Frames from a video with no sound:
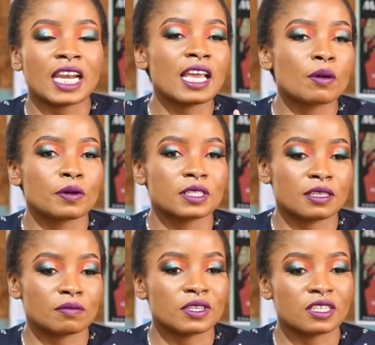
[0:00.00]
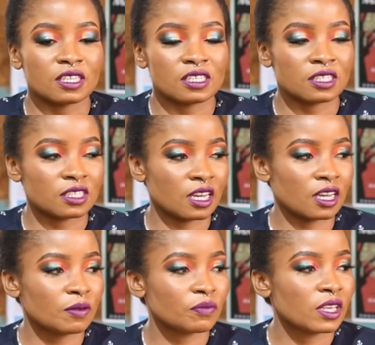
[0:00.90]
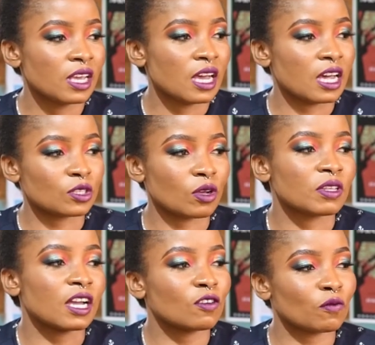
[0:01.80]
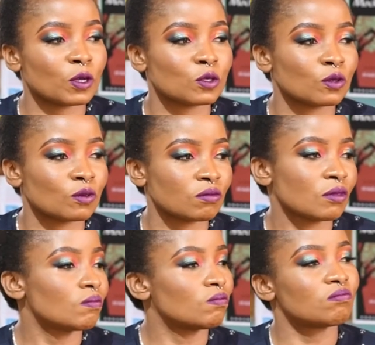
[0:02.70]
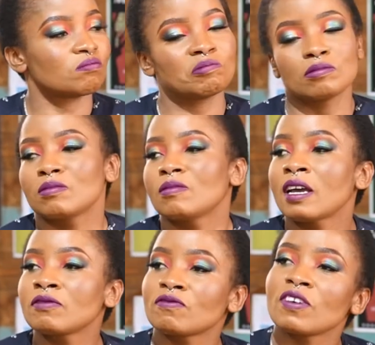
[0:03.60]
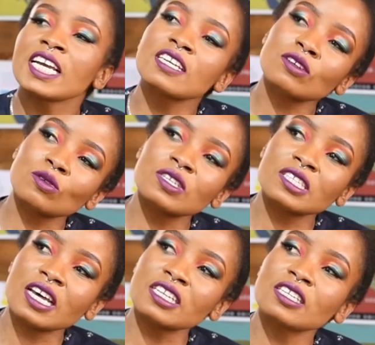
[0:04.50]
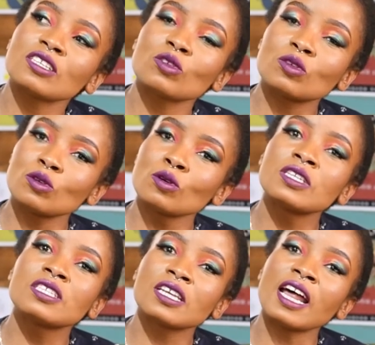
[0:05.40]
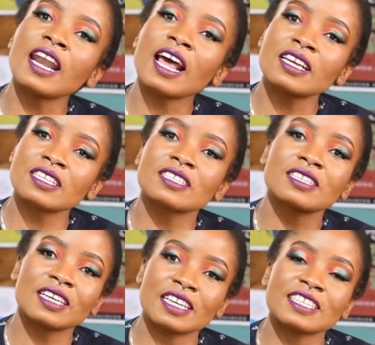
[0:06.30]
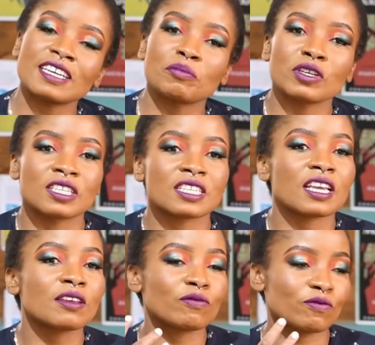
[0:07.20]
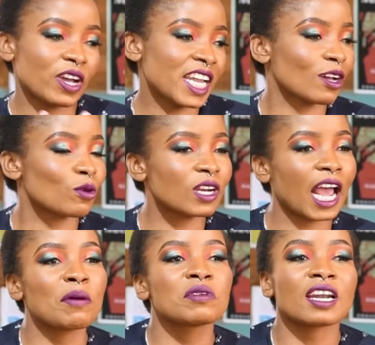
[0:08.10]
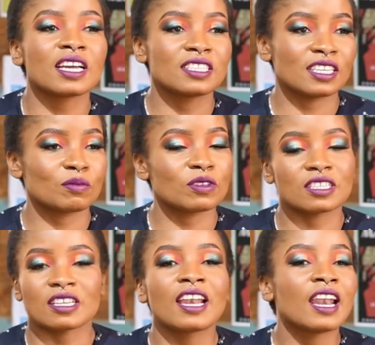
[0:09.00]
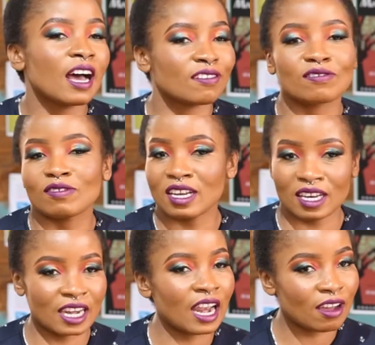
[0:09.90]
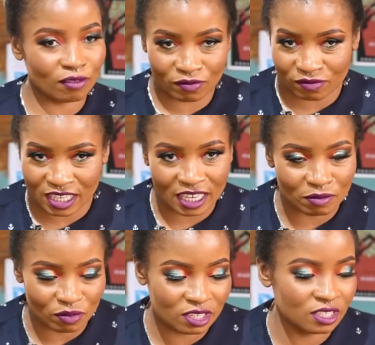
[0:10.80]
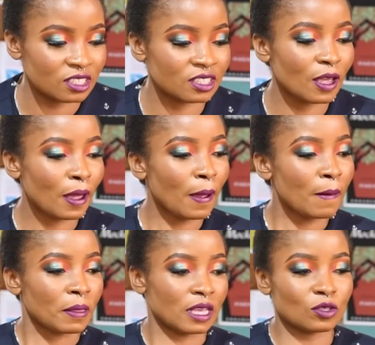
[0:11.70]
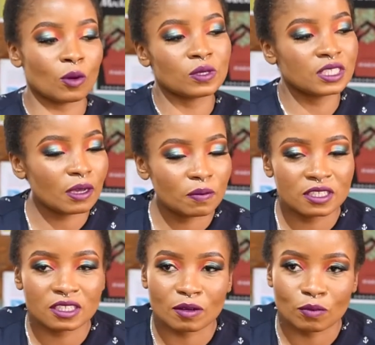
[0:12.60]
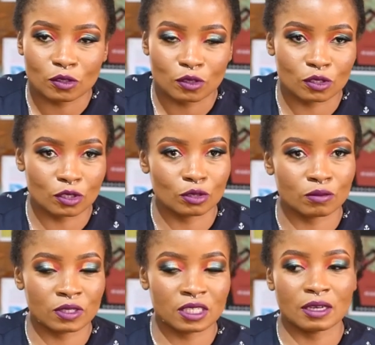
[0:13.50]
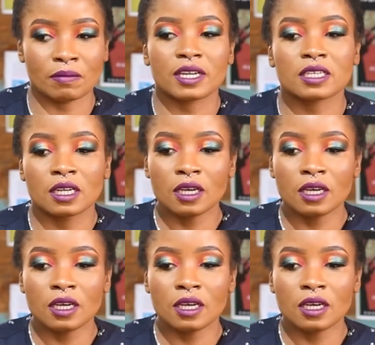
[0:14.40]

like posting pictures, yeah? And so I'm the kind of person, I find good sunlight, I take pictures. I find a good camera, I take pictures. I love taking pictures. And so I would take pictures and post on social media. But